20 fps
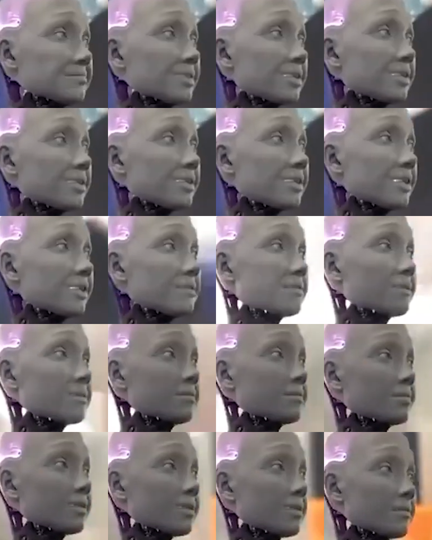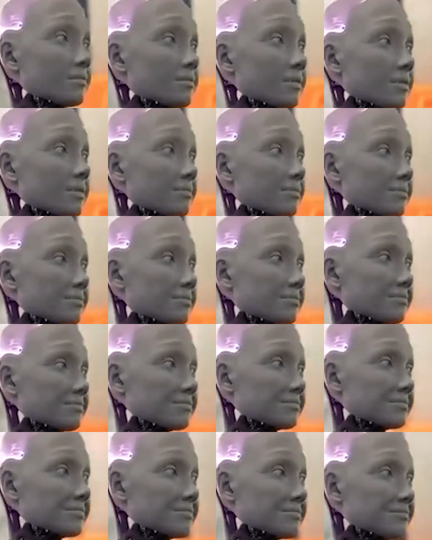Are you asking for a friend?
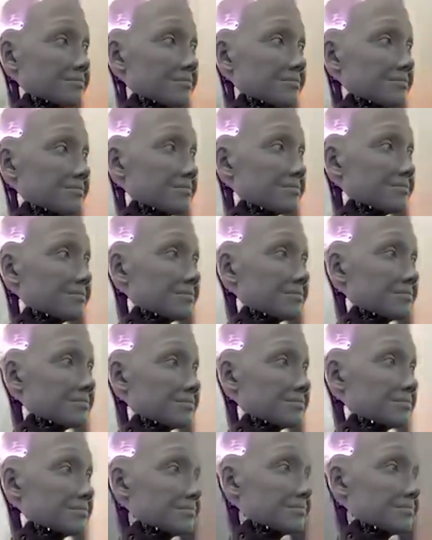I'm asking for